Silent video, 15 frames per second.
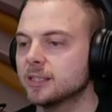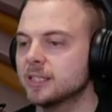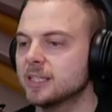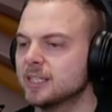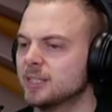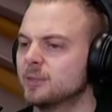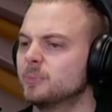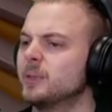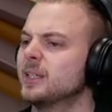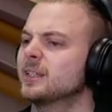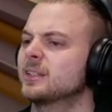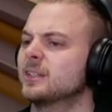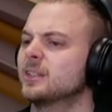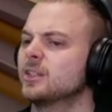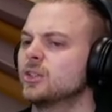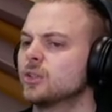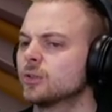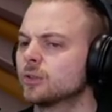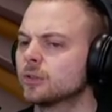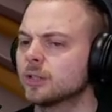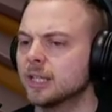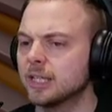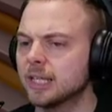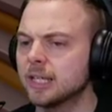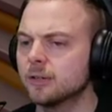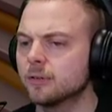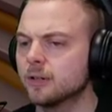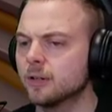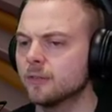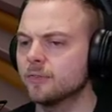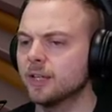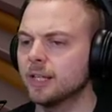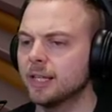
depict the young hero of that